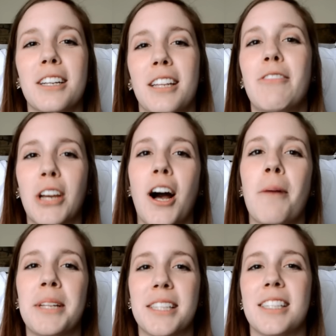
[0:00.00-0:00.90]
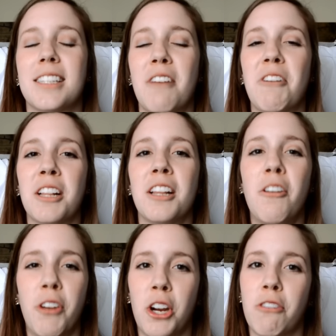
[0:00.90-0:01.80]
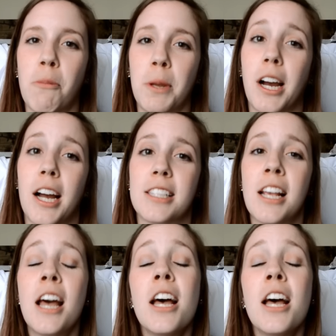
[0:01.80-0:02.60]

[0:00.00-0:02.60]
and leaving comments and stuff. I love hearing from you guys.